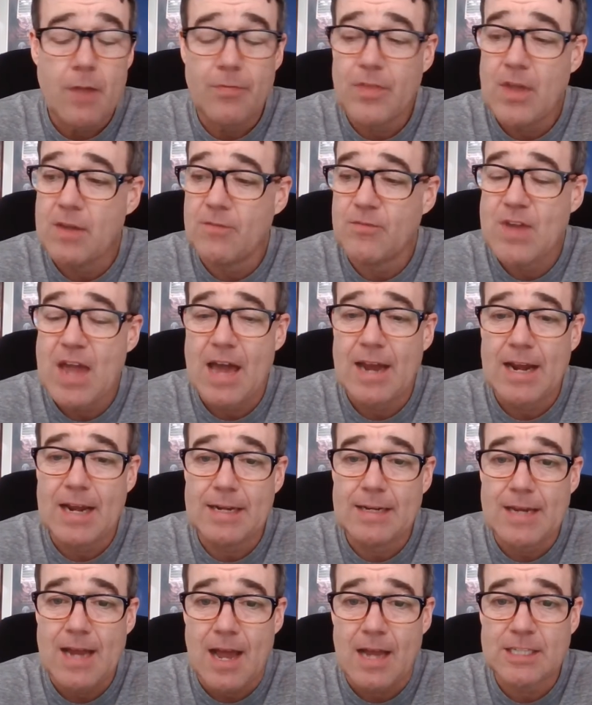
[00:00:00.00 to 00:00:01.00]
They've got
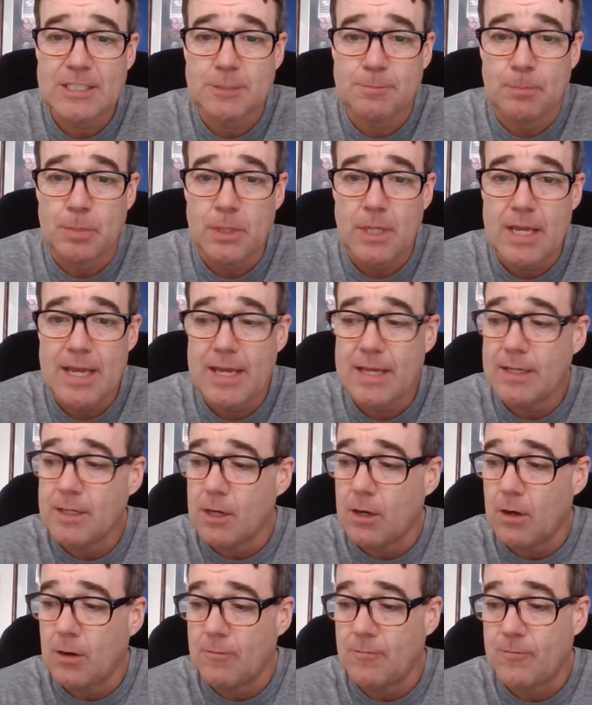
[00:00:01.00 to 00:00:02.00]
a nice blend
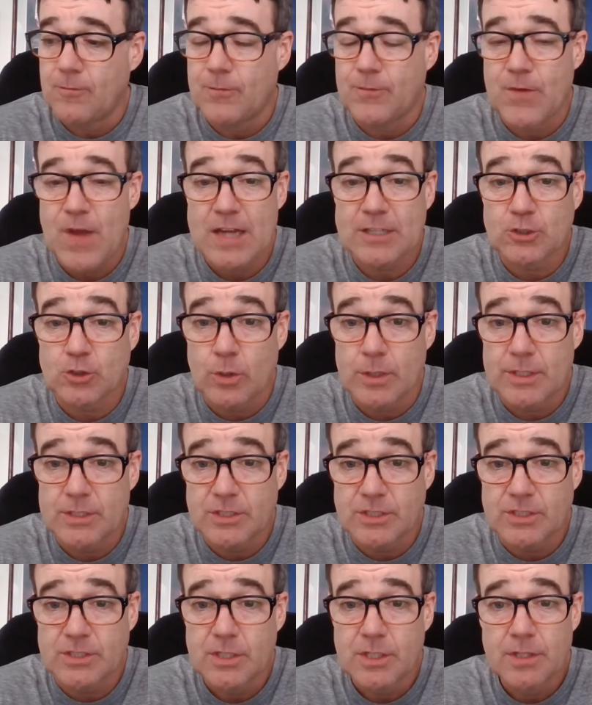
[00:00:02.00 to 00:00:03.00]
of
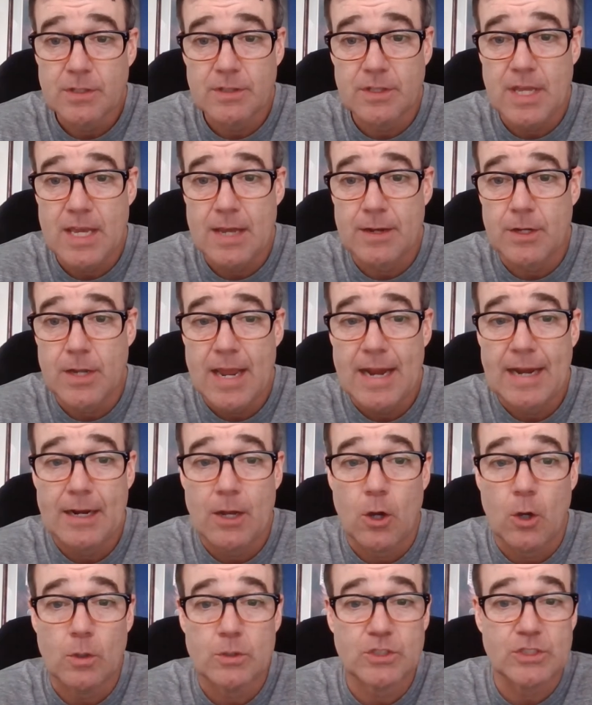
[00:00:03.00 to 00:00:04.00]
veterans that Nate
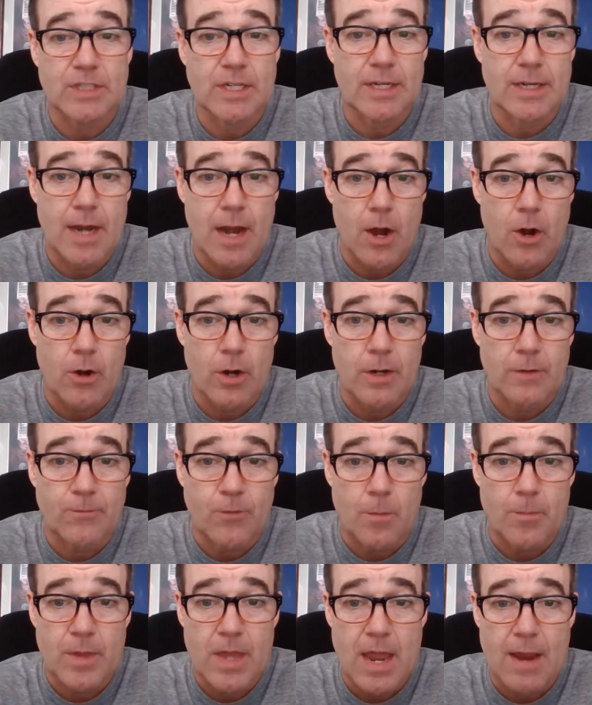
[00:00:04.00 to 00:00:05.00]
Oats inherited
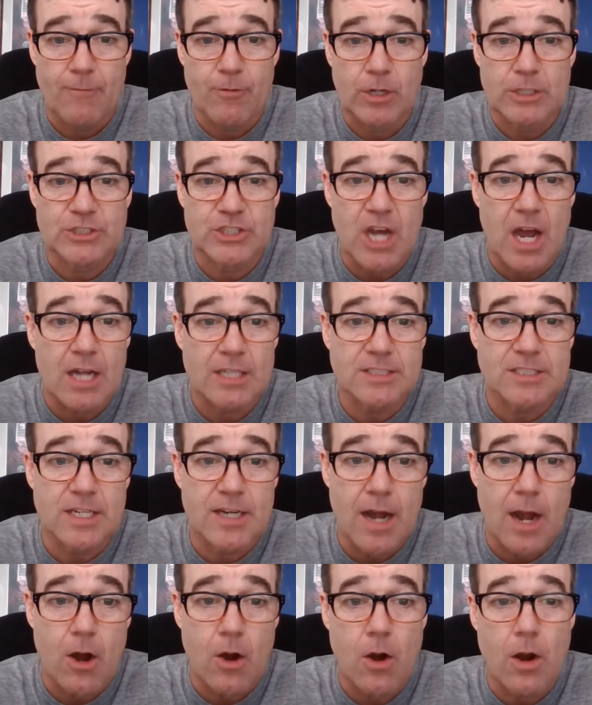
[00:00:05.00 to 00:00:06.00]
from the Avery
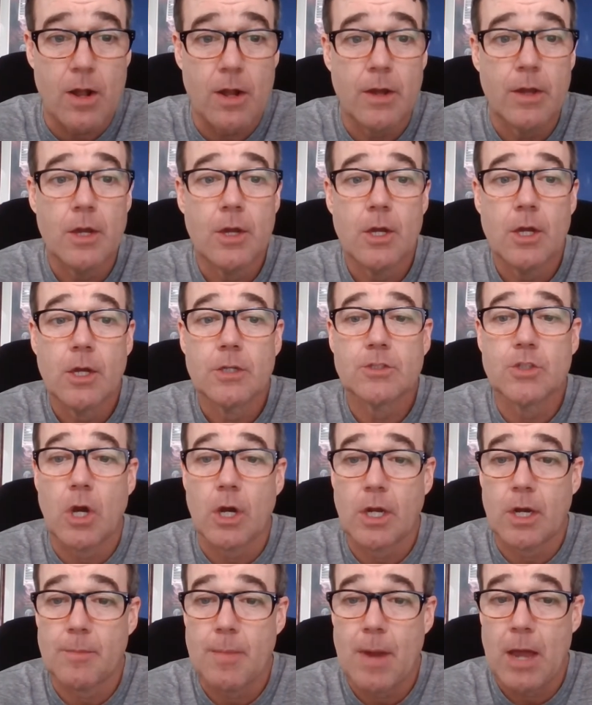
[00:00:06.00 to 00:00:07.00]
Johnson era,
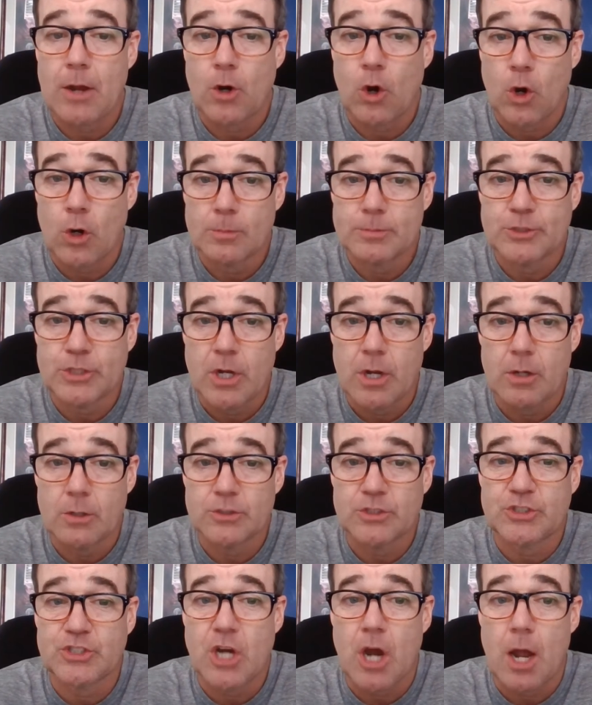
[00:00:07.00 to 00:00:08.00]
talking about Herb
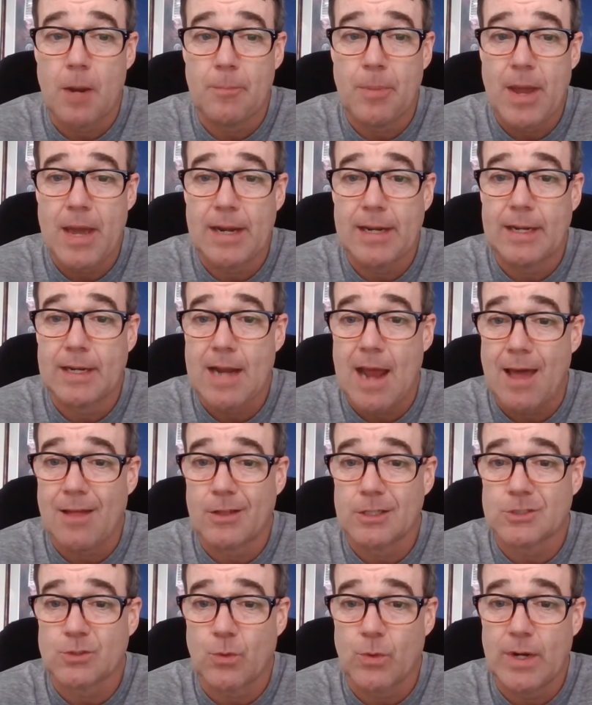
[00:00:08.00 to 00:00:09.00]
Jones, John Petty, and
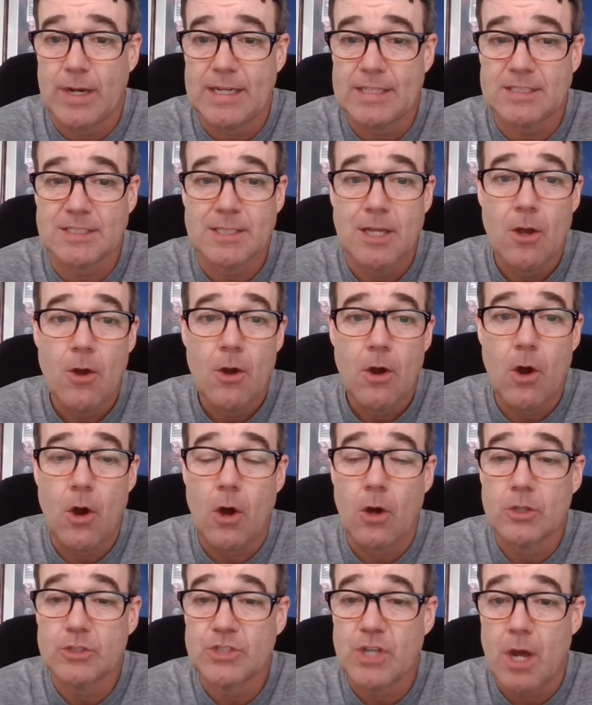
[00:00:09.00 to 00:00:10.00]
Alex Reese.
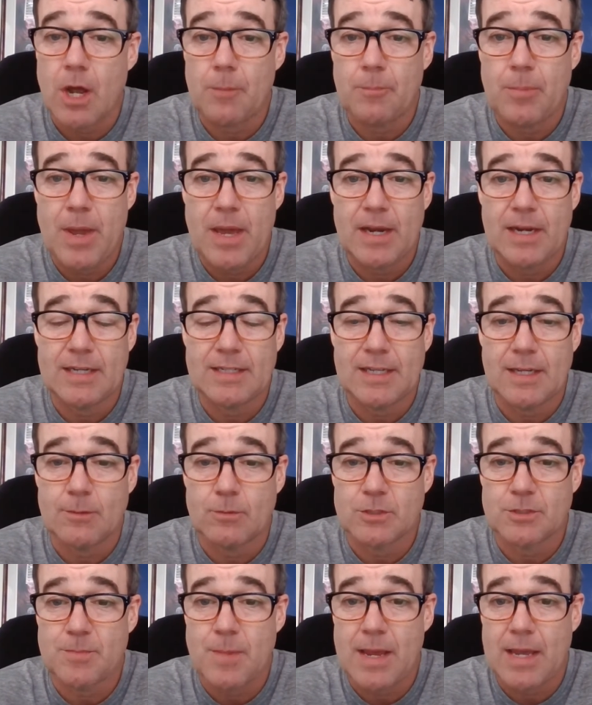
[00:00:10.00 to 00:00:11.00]
All John Petty did
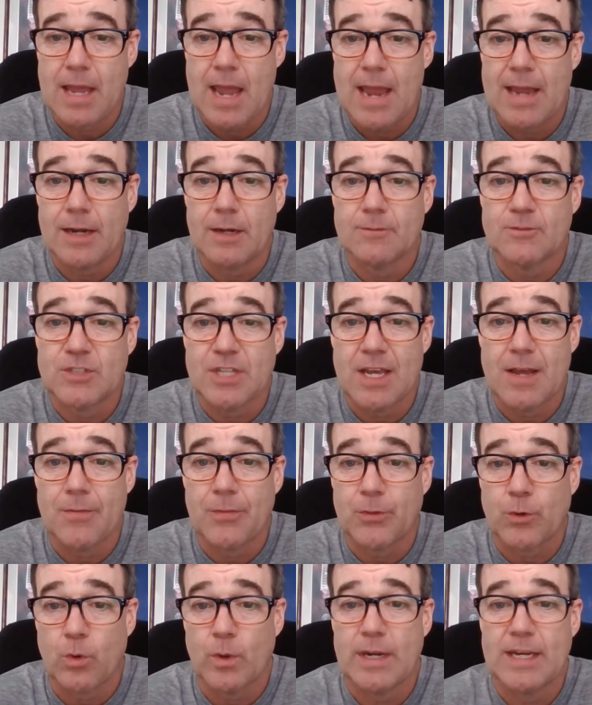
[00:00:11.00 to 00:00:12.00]
was make 8 of
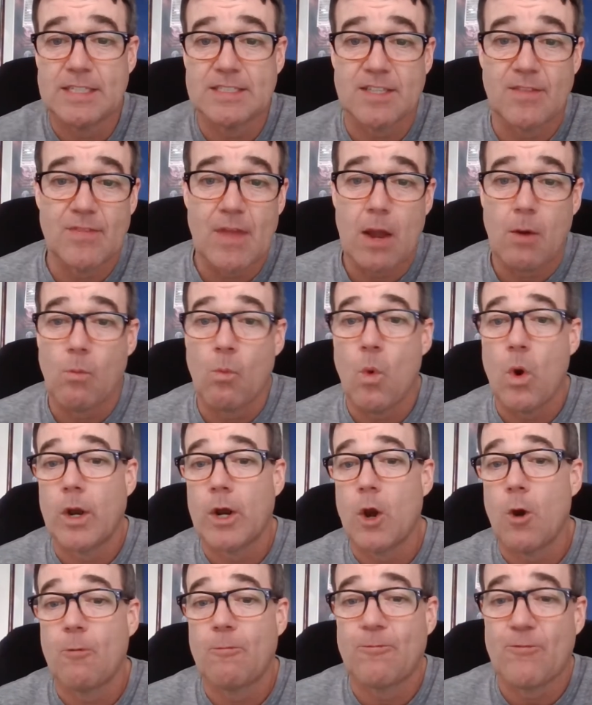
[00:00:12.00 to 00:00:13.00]
10 threes in that
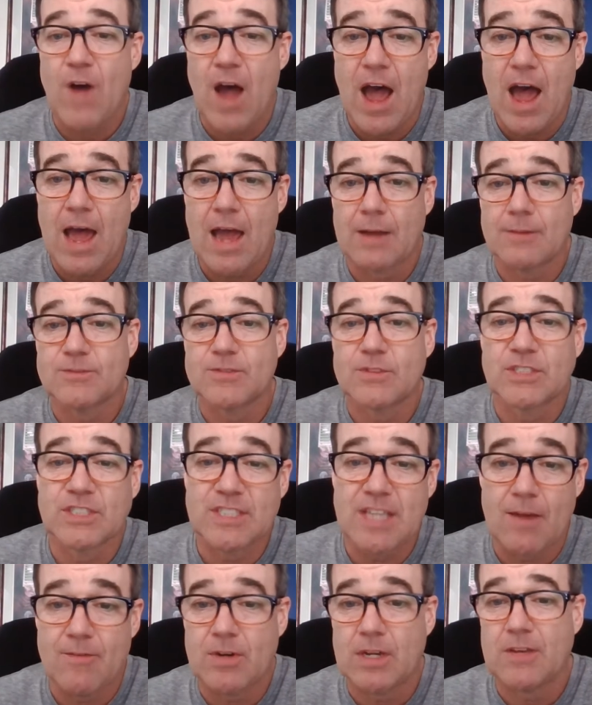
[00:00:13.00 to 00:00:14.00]

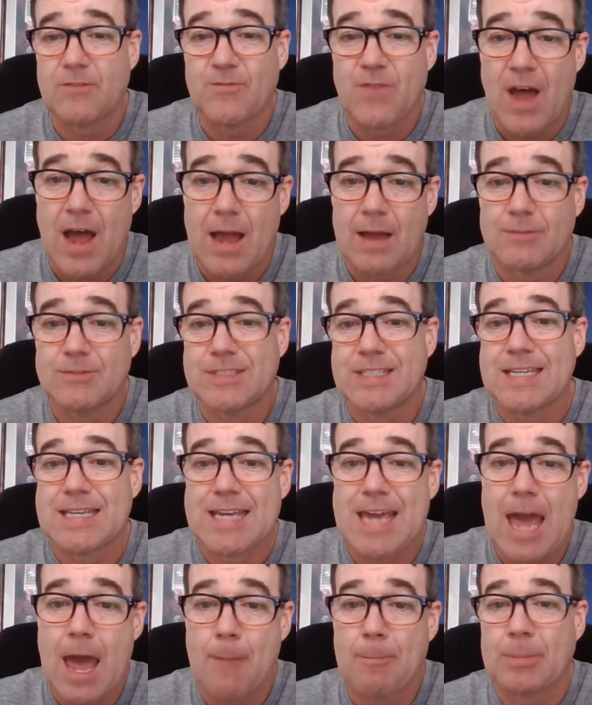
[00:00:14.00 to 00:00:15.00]
105-75
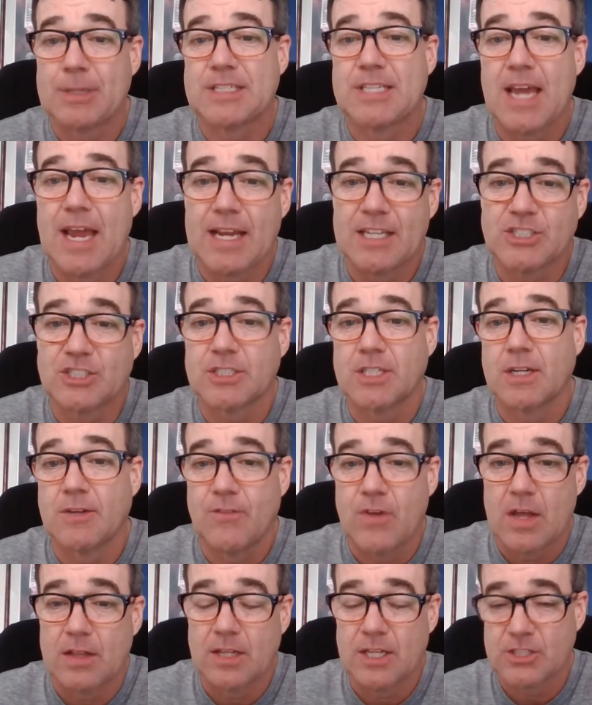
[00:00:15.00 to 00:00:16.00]
decapitation
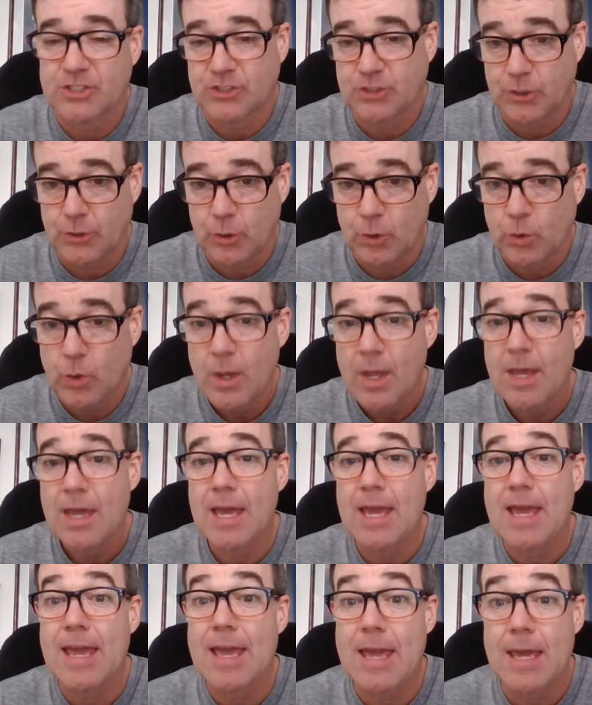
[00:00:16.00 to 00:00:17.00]
of LSU
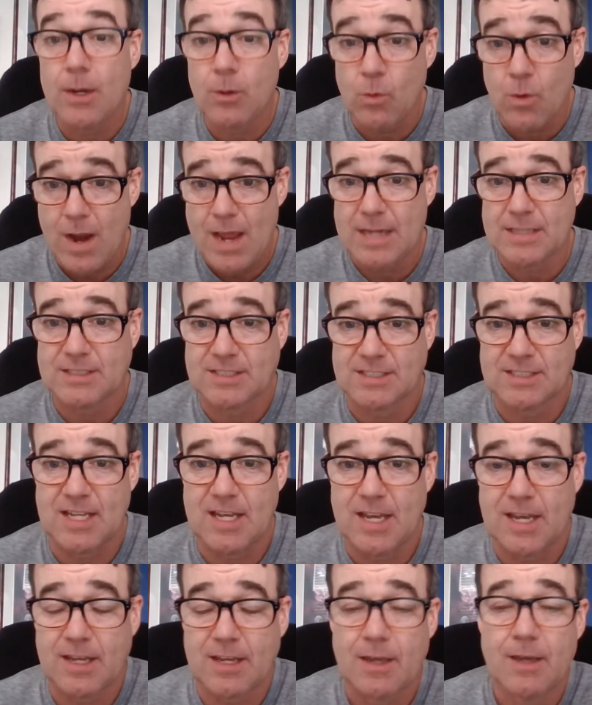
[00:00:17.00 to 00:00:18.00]
in Red
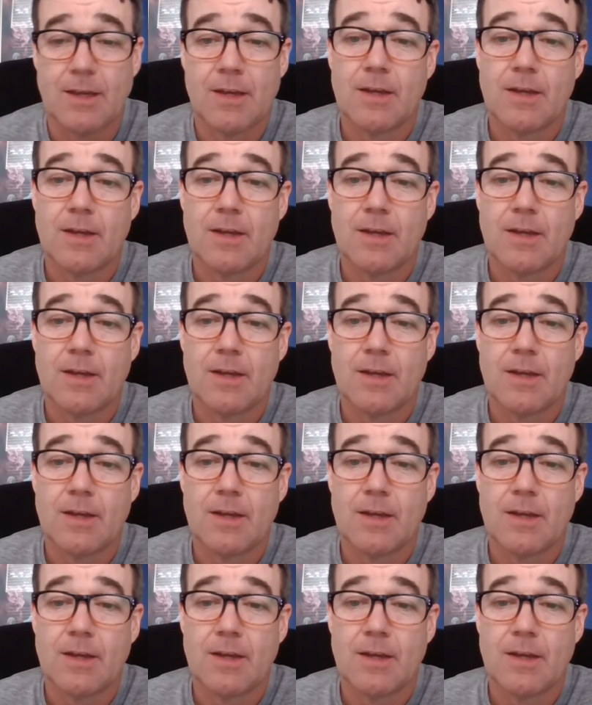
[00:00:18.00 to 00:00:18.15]
Stick